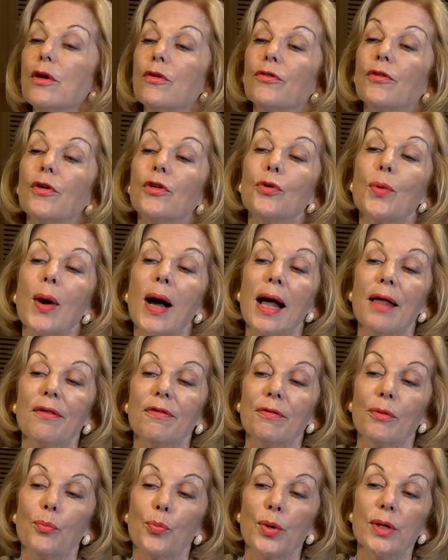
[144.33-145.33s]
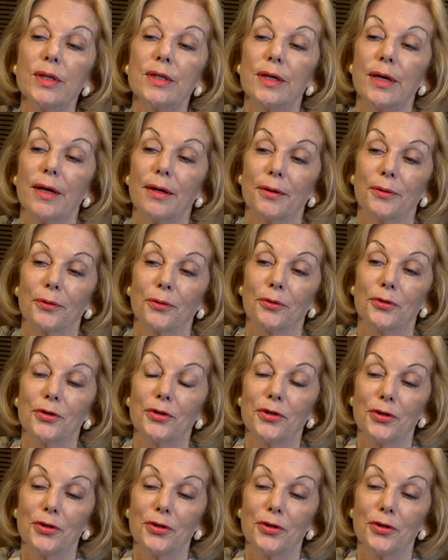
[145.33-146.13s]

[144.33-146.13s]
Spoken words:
So to ask the printer to